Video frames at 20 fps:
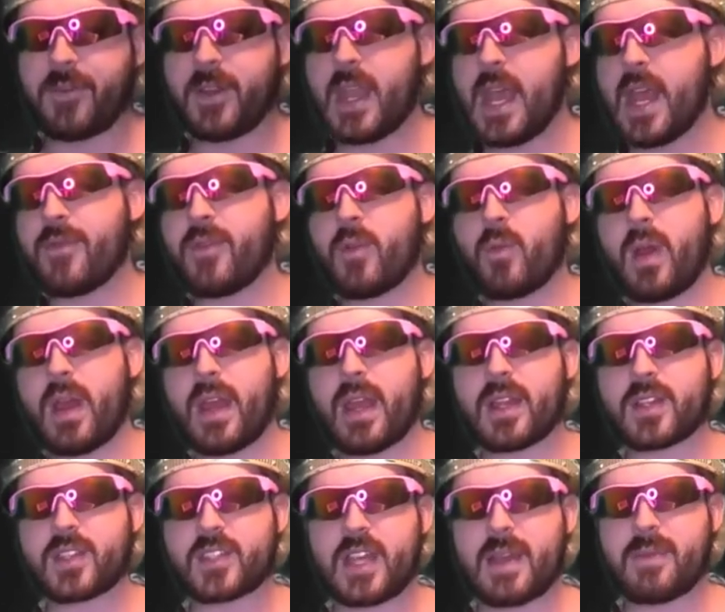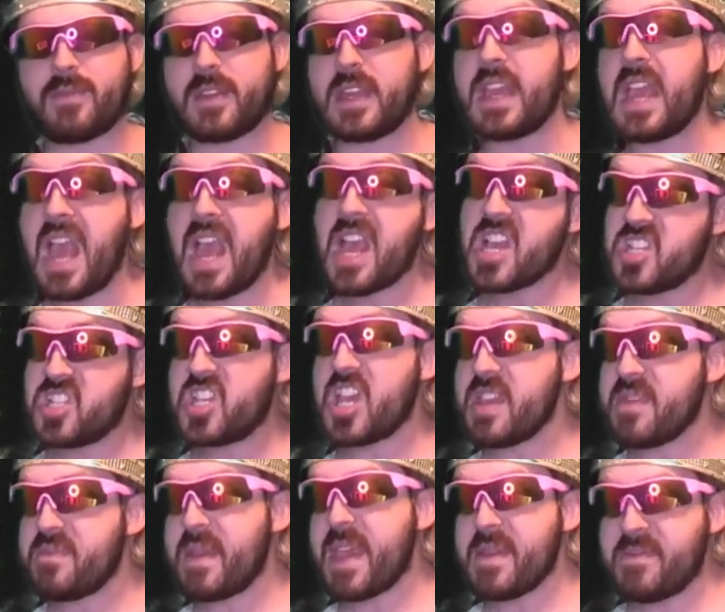in every way except the
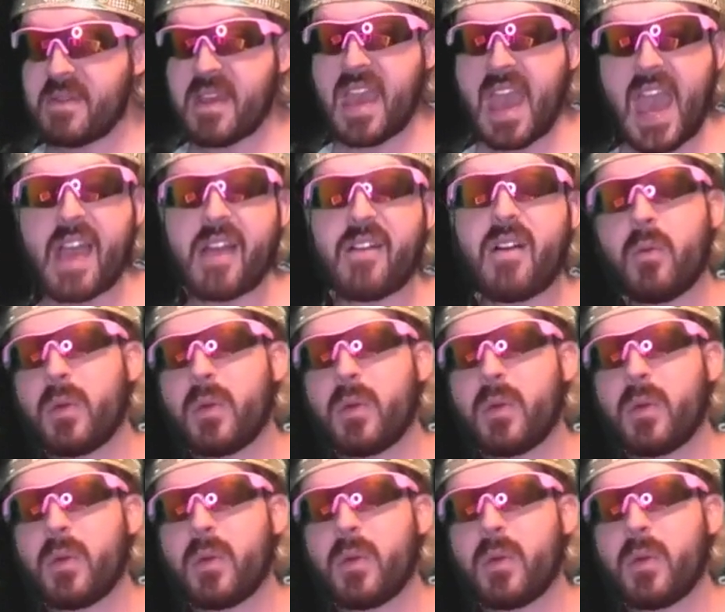GP per hour,